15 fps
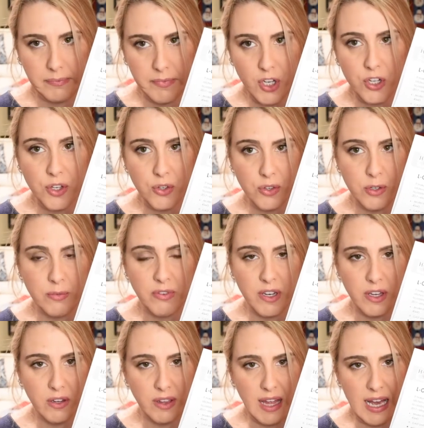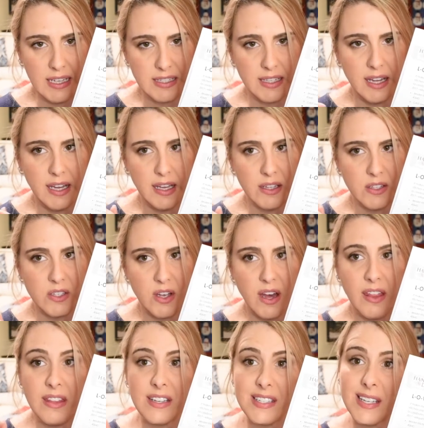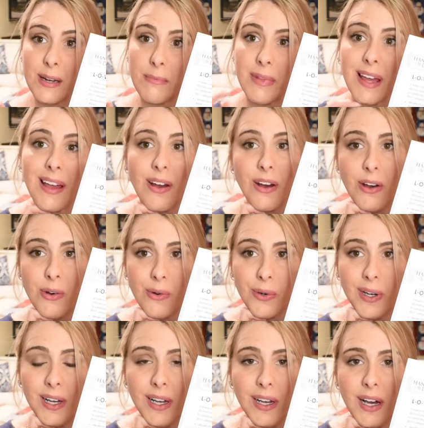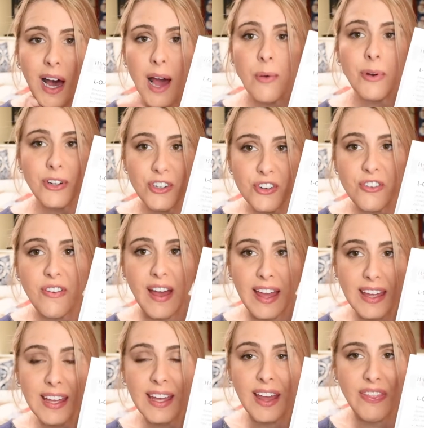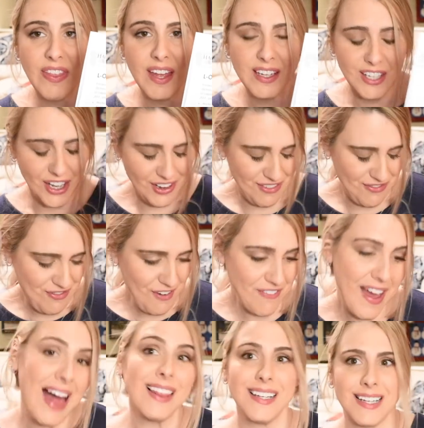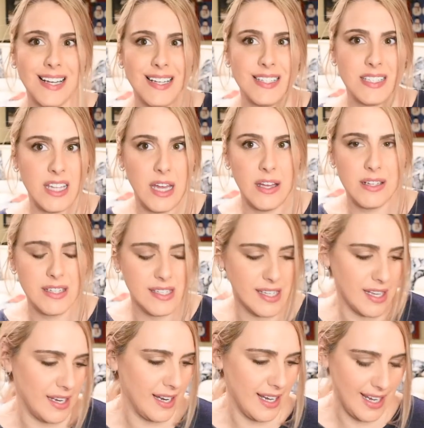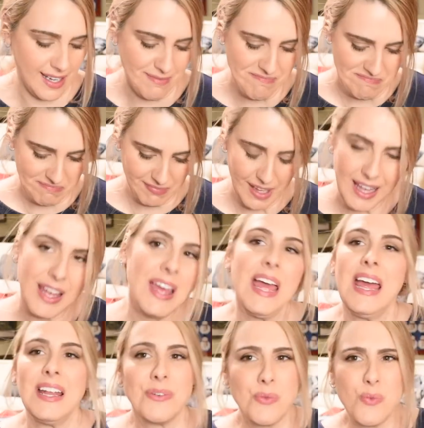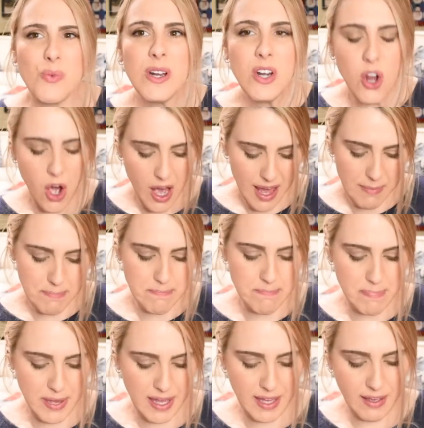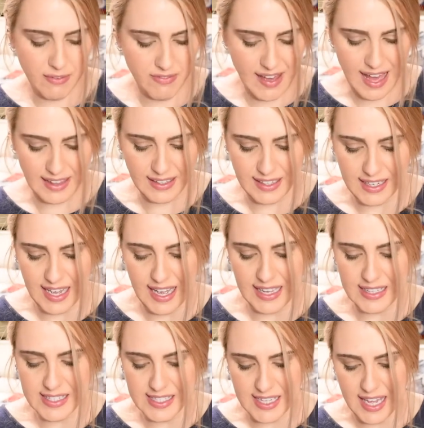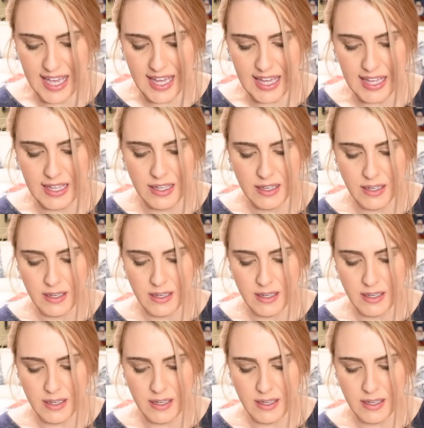her YouTube video last night, and saw this, and I'm like, oh, I wonder if I can get that done for Valentine's Day on Sunday. We're not big Valentine's Day